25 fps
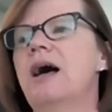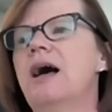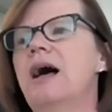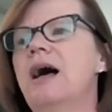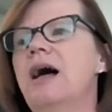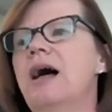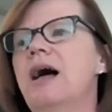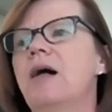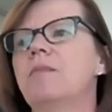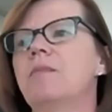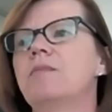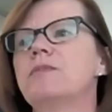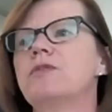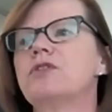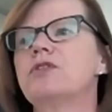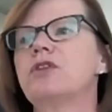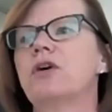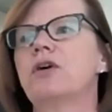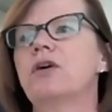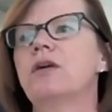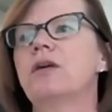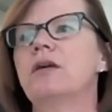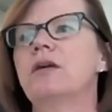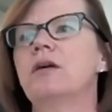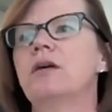
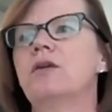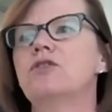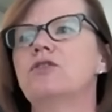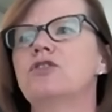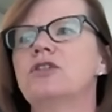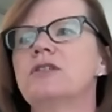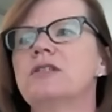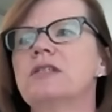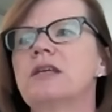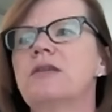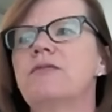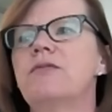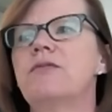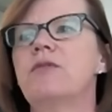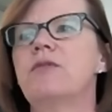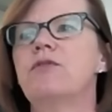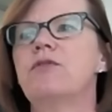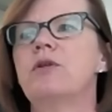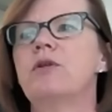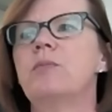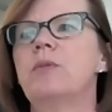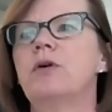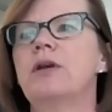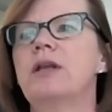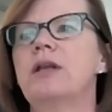So I'll just give
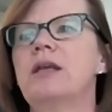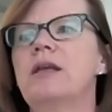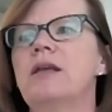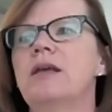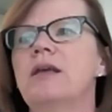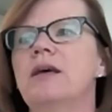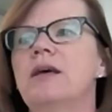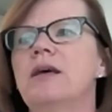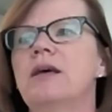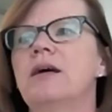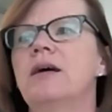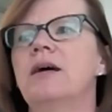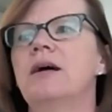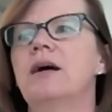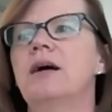everybody